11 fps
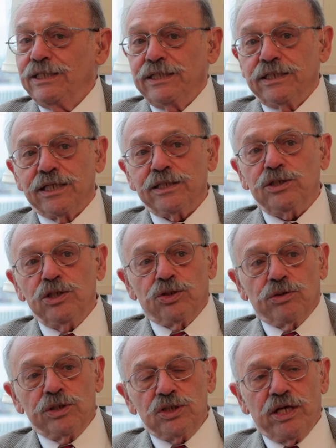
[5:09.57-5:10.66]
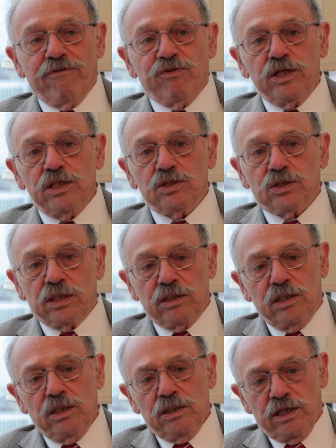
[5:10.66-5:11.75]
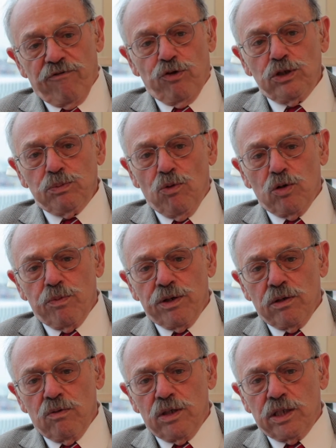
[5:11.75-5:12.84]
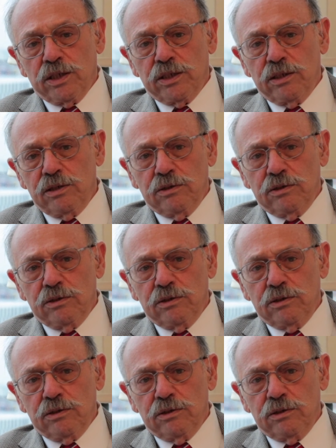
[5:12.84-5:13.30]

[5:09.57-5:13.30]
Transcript: In 1937, he said, if you smoke marijuana,